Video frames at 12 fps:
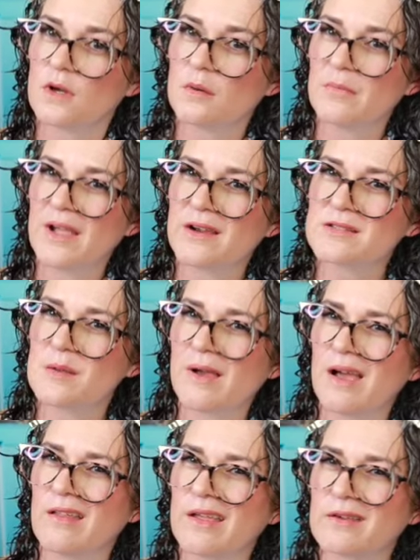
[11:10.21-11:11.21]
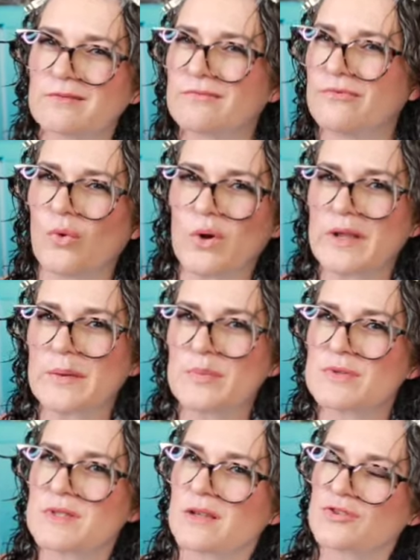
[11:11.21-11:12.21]
My hair's about like
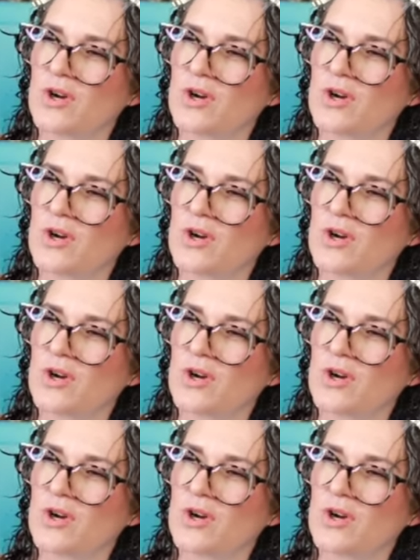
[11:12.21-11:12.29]
40%